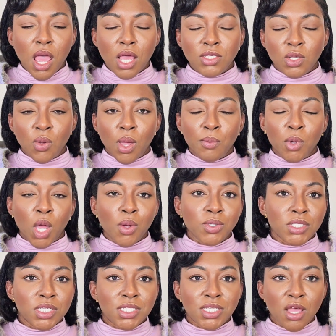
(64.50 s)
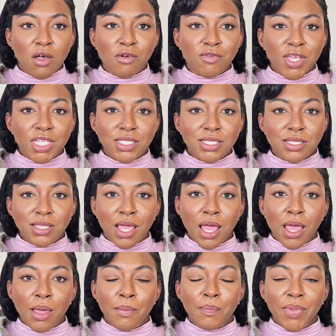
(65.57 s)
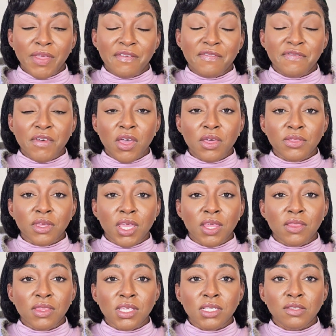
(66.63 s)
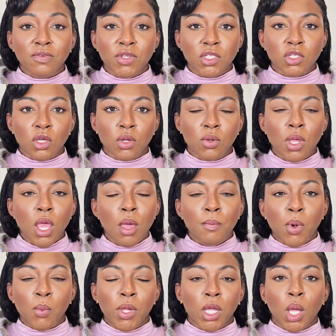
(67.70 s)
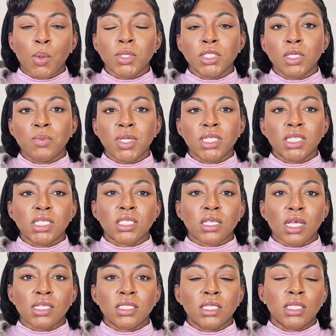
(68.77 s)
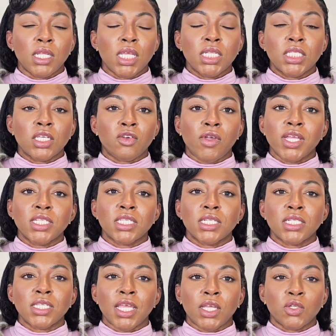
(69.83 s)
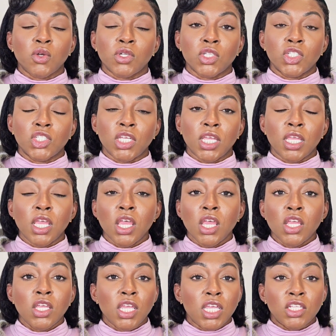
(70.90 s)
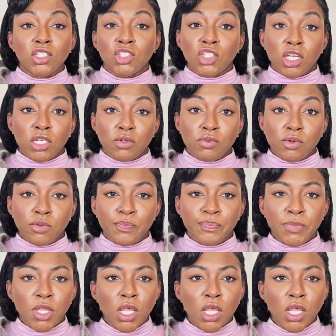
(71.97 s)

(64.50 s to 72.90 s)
So I'm going to delve into that a bit further in this video, but we're going to be discussing integrating technology in general.